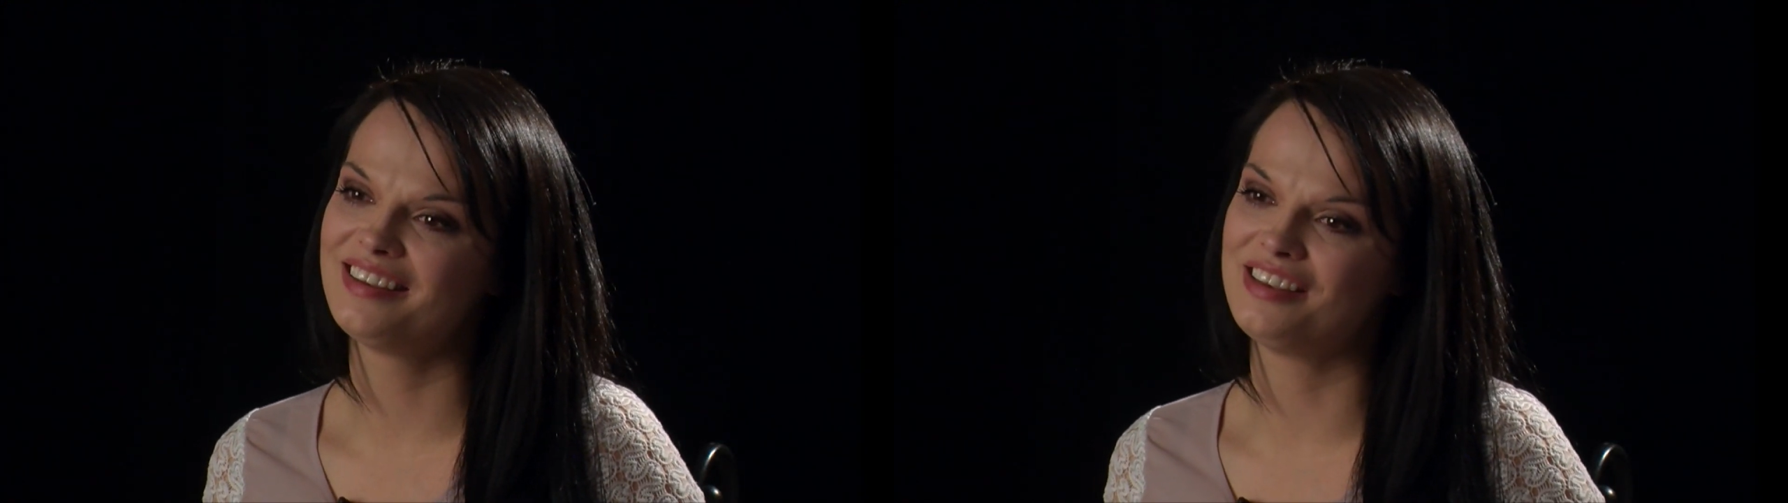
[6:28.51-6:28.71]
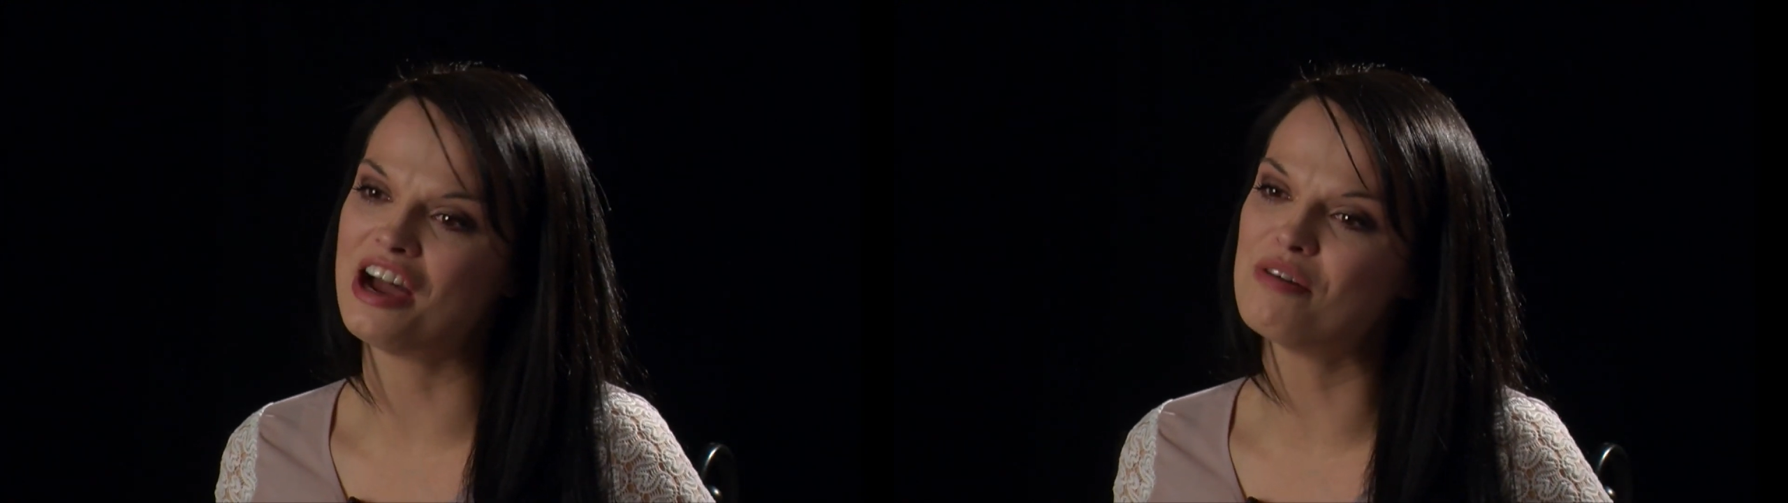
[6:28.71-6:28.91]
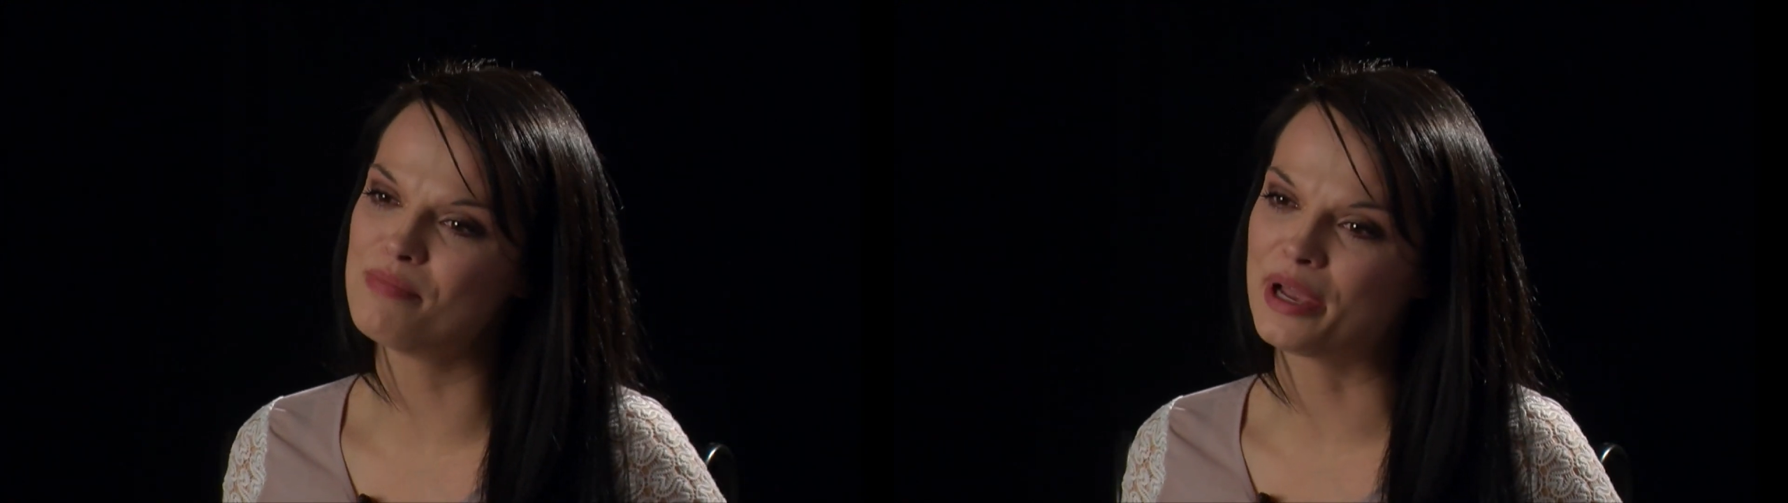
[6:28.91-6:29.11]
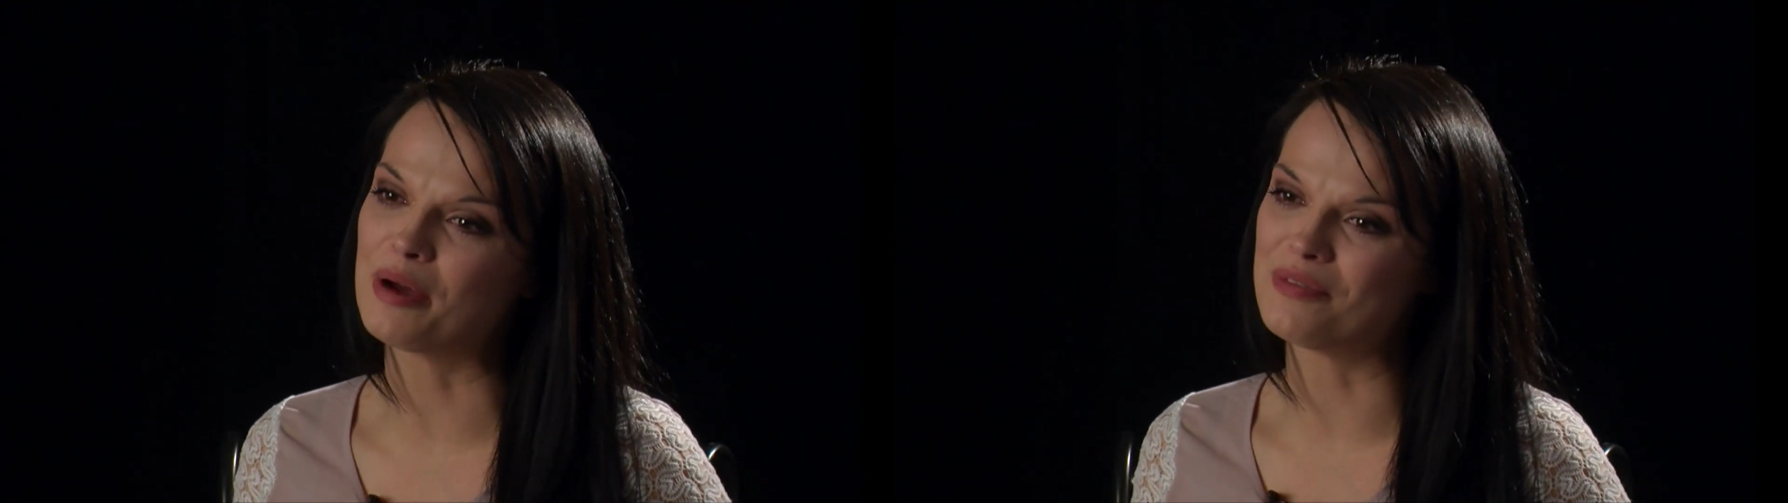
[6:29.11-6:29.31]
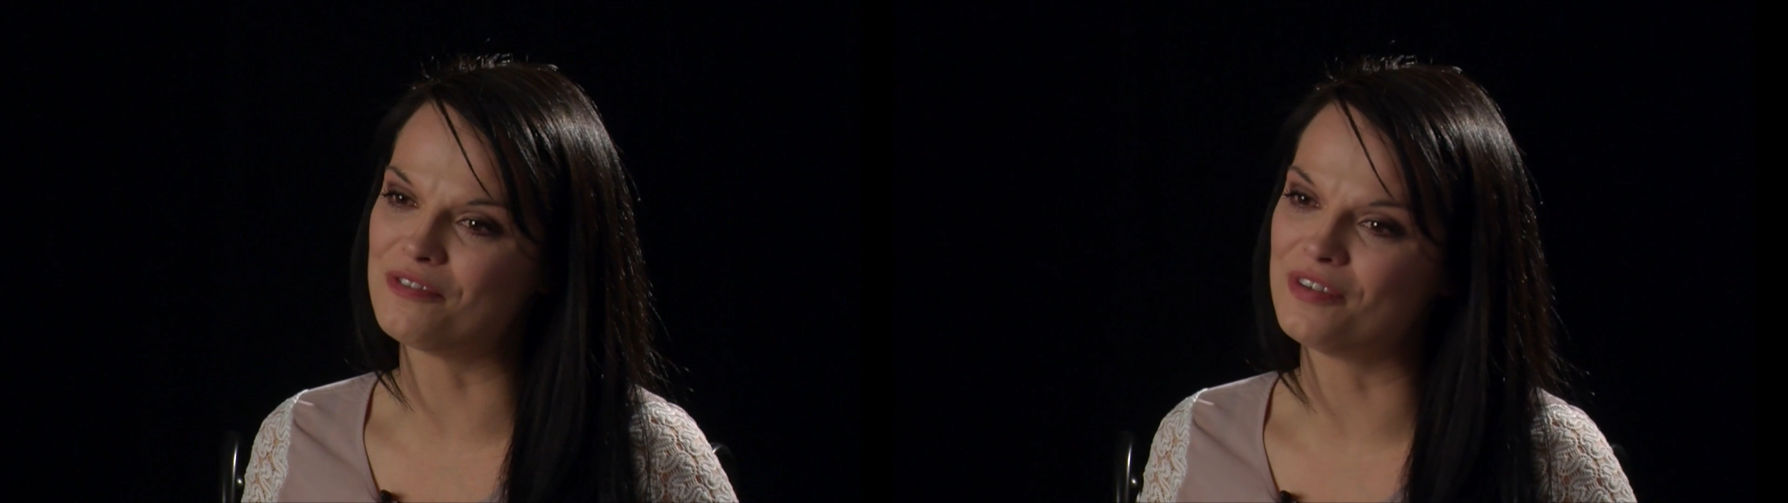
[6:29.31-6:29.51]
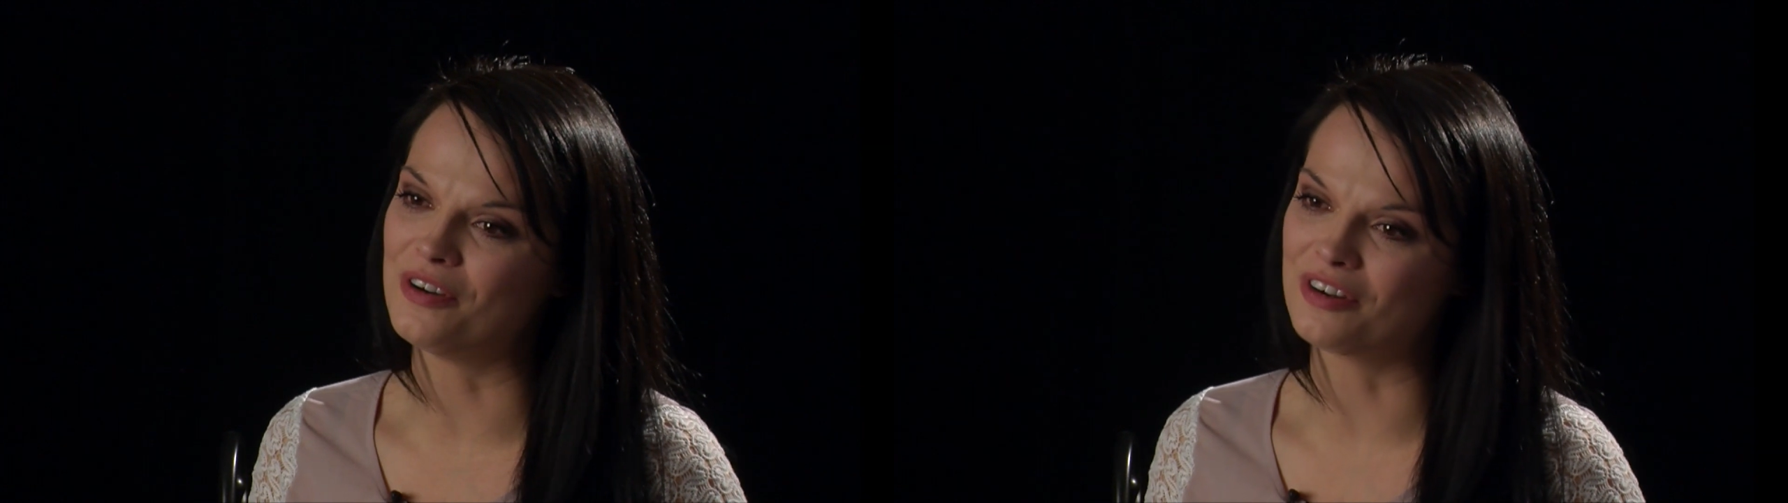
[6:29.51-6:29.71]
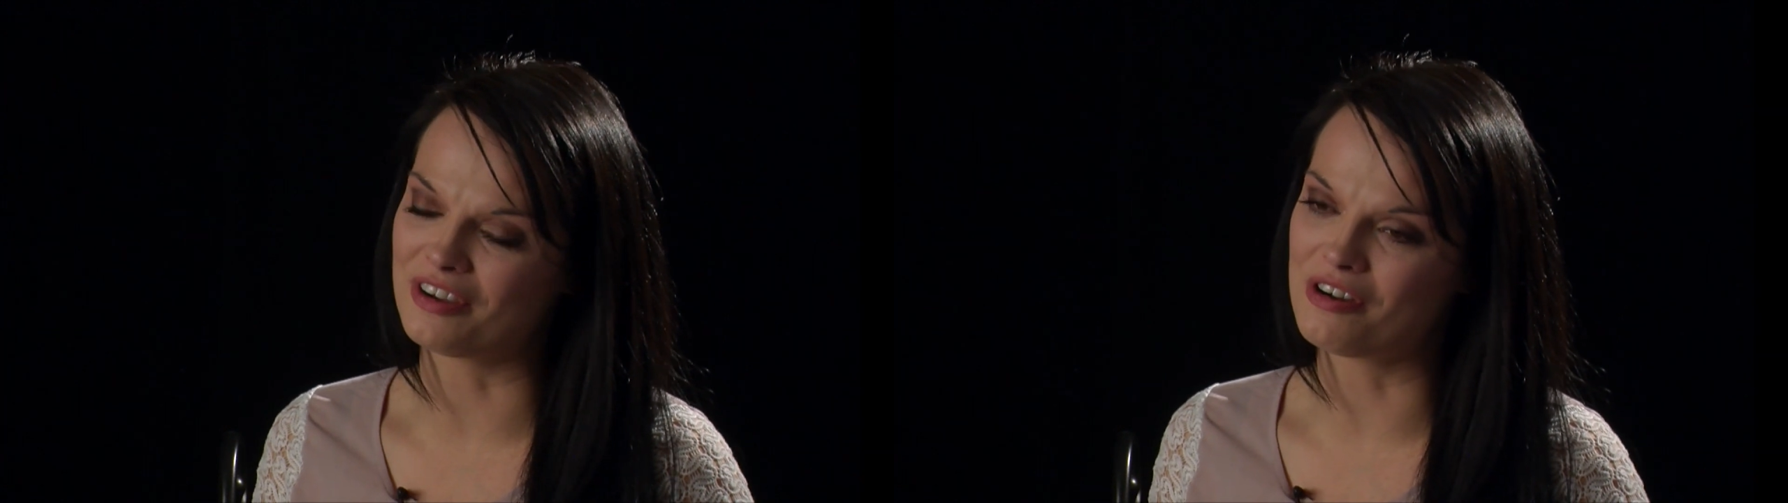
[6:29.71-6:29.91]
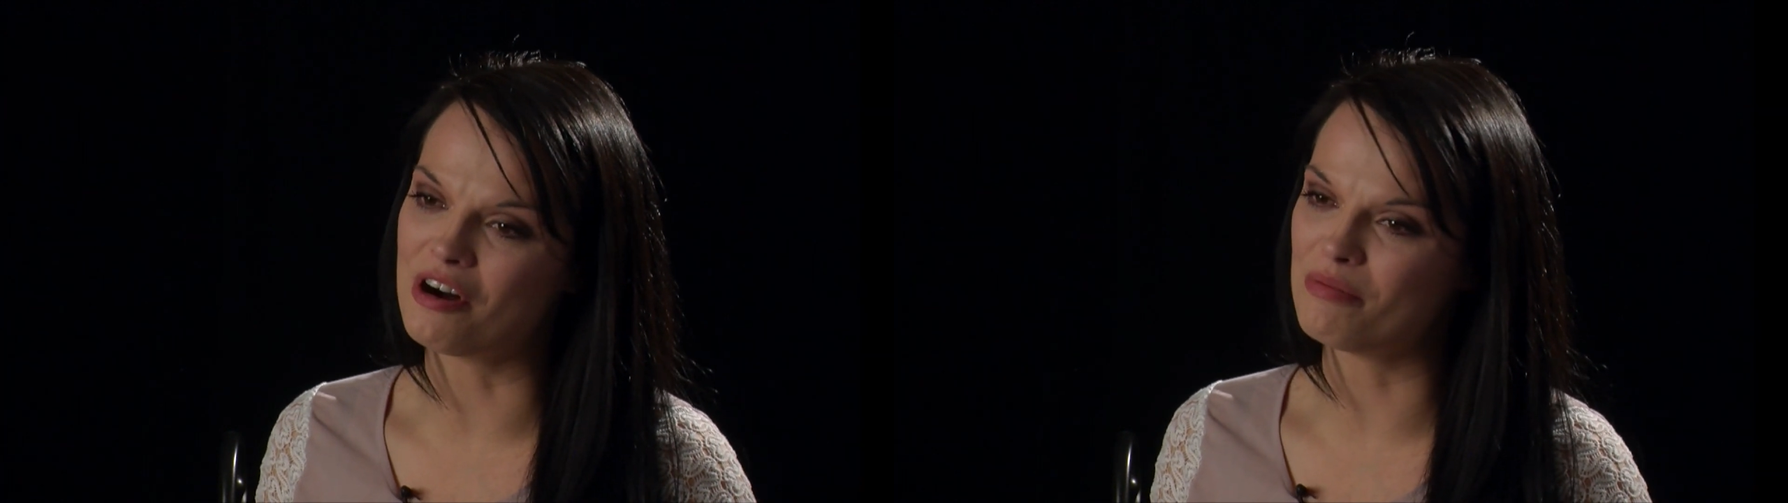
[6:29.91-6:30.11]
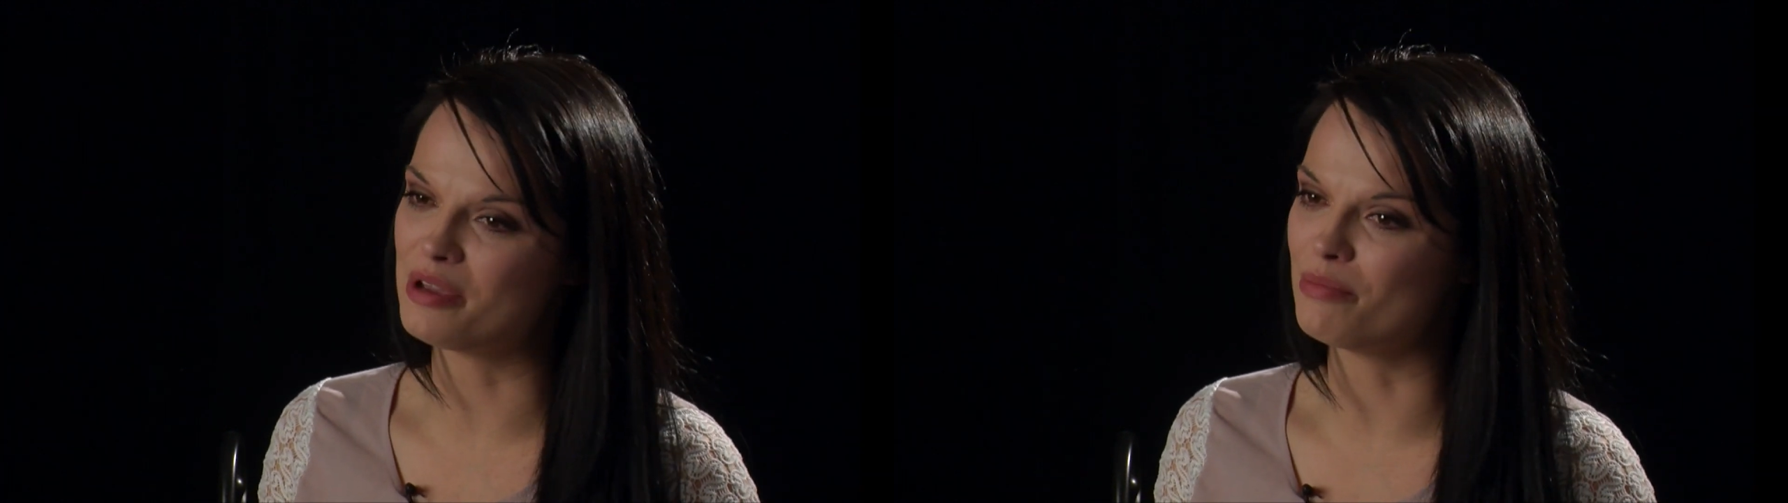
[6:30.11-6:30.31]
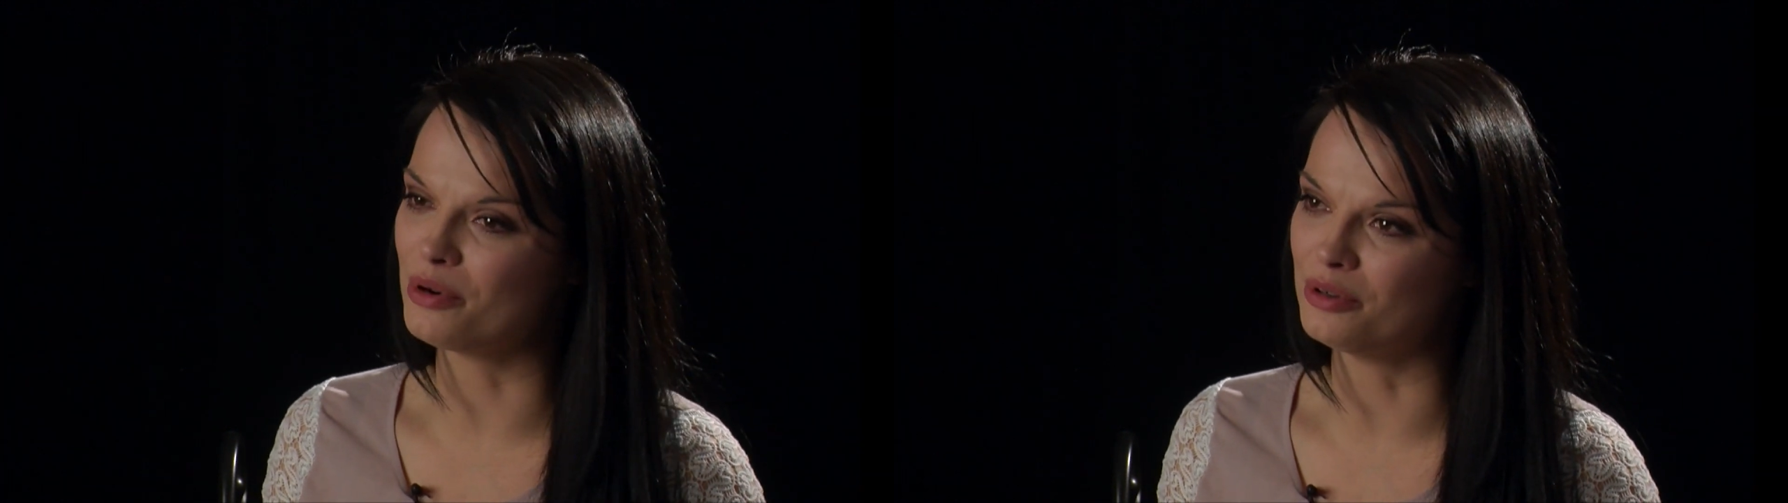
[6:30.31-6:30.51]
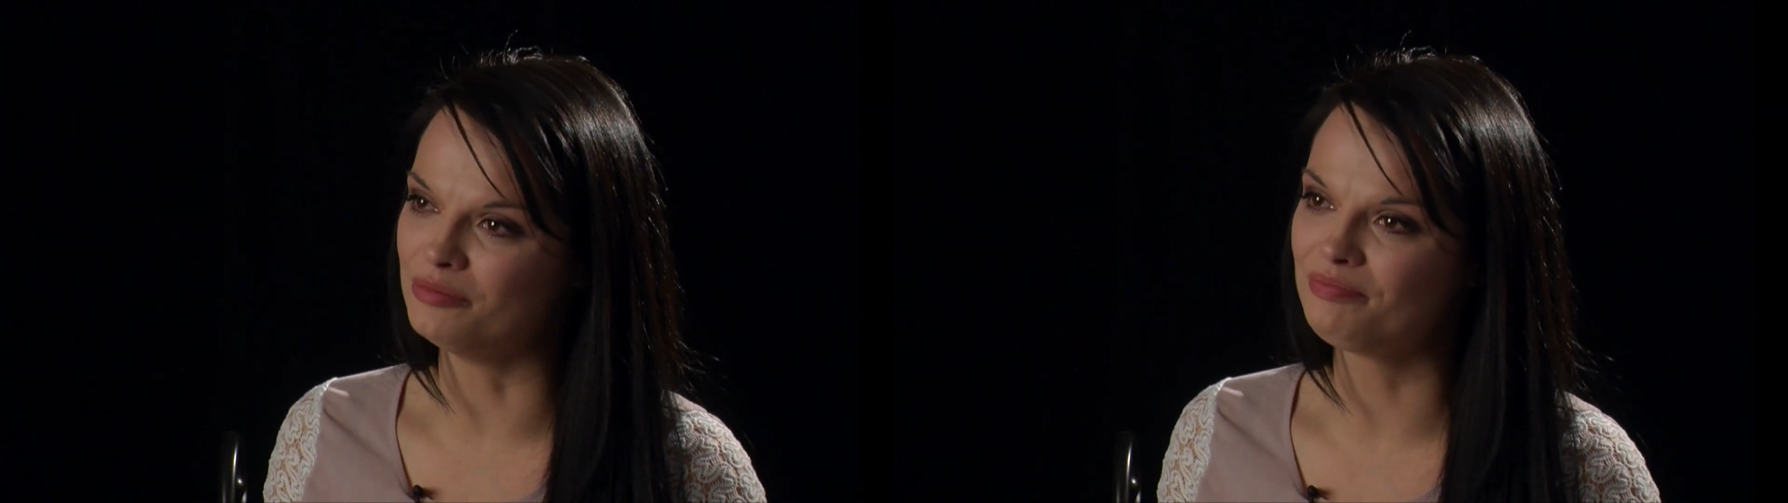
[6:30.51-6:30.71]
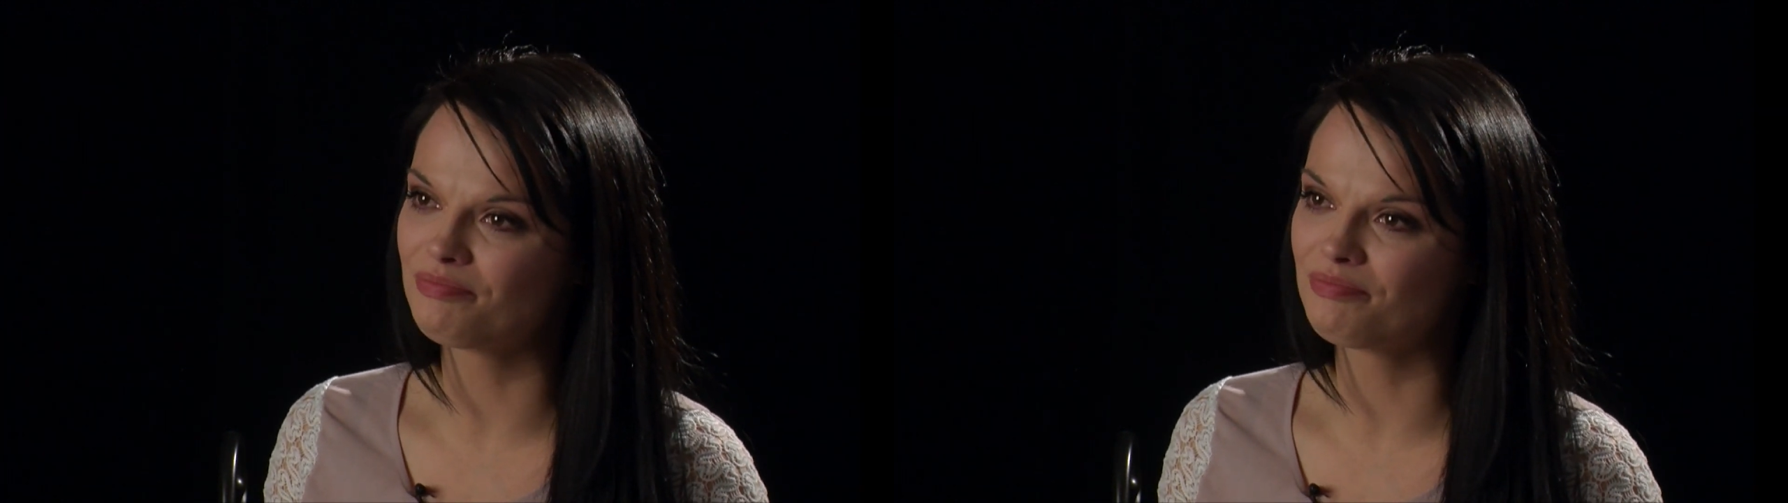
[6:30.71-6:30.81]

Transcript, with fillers: not pick up the phone and call people